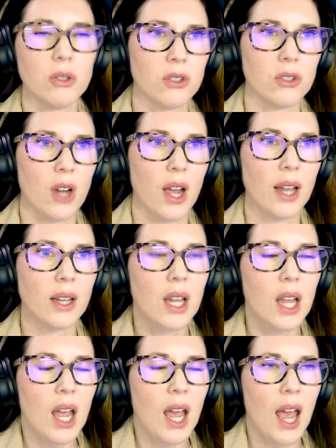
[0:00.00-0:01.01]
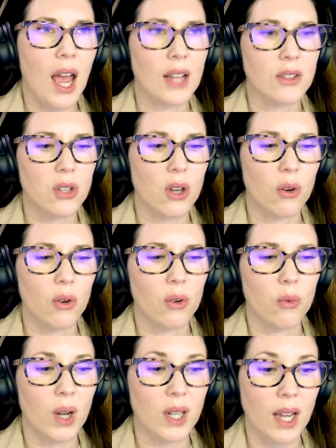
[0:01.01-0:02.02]
You can try it. And so
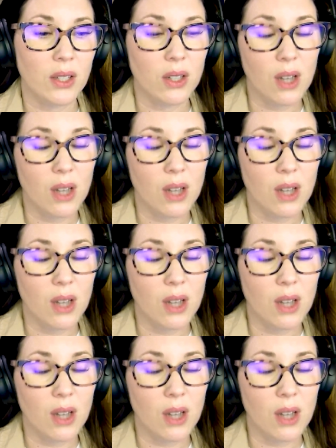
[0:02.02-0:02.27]
what I